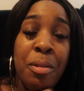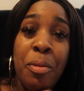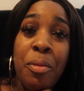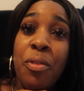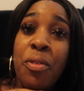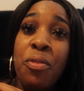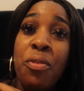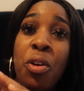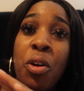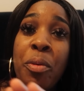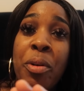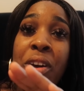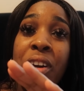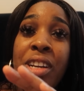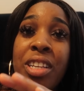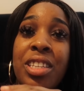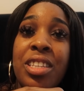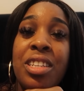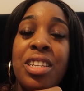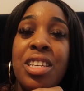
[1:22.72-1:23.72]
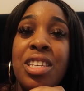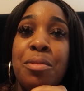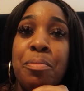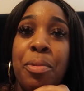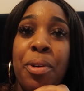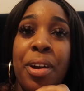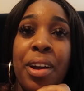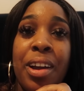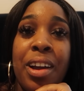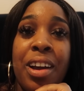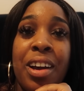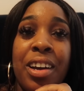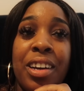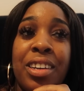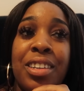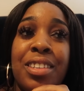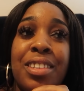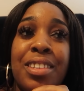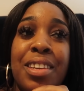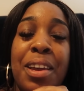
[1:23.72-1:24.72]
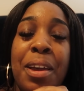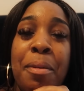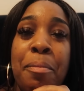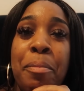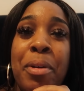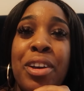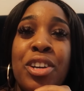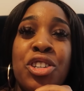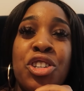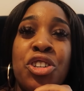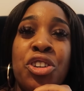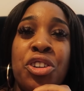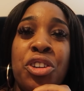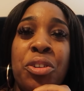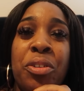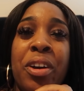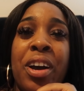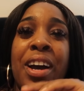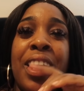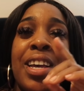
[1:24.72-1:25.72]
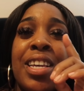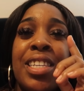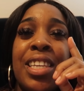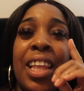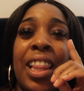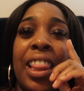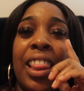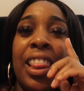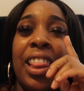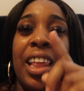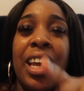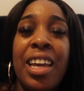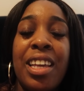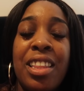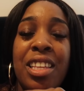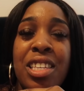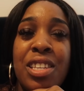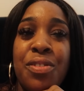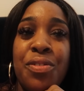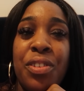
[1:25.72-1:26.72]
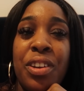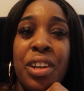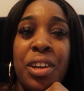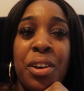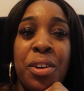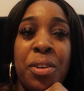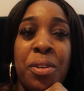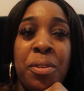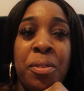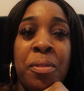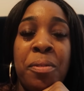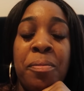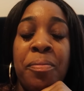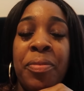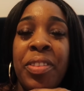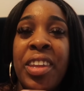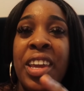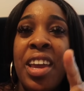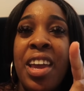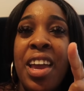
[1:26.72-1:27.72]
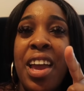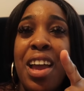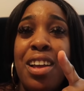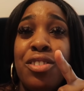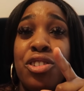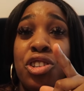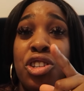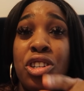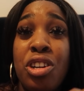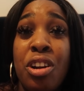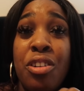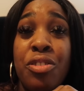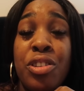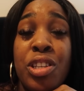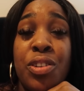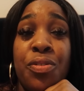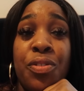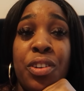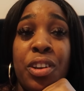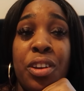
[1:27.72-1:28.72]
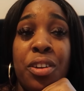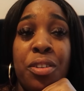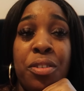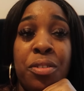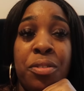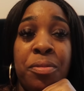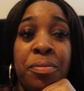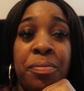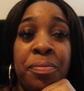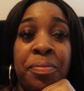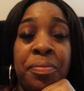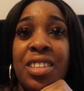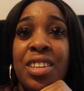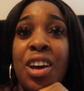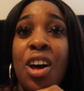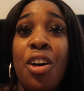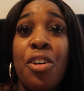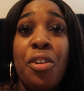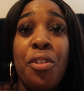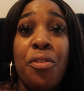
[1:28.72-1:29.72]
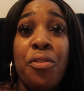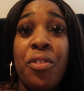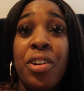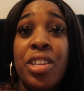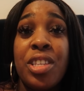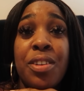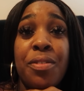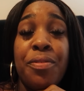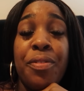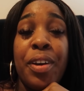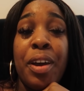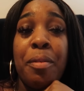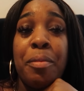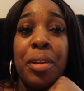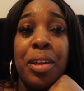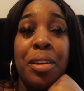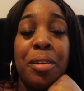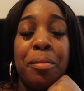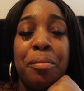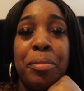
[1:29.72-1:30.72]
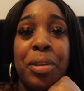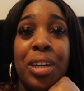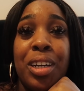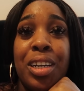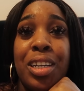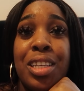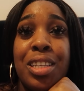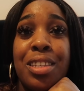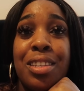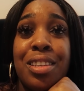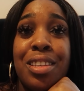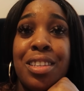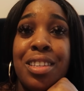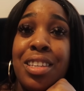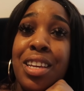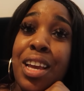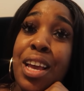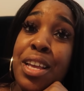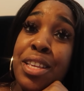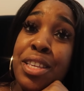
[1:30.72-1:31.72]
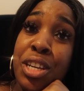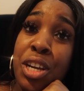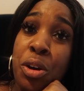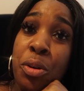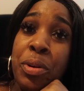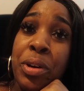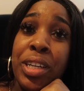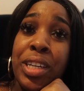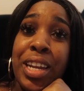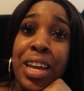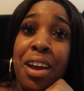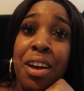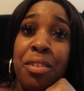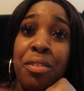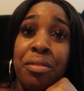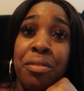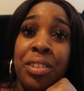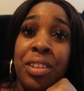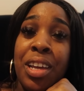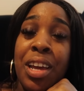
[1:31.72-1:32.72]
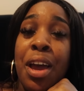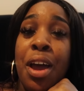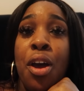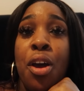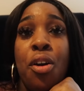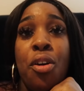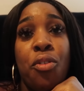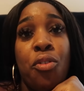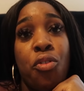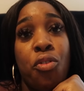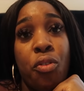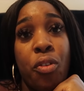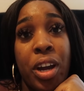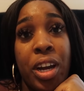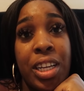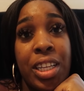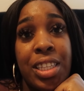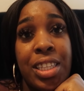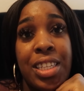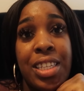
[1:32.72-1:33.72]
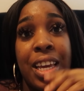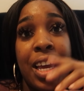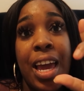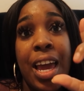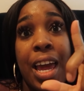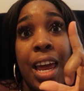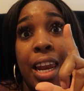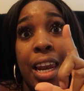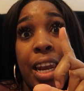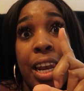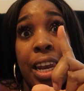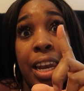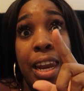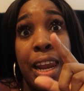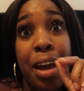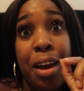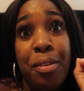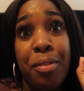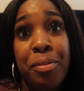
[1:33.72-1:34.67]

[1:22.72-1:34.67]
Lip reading: Before we get into this prank, guys, make sure you guys like this video and share this video to all your friends and family, because it's going down right now.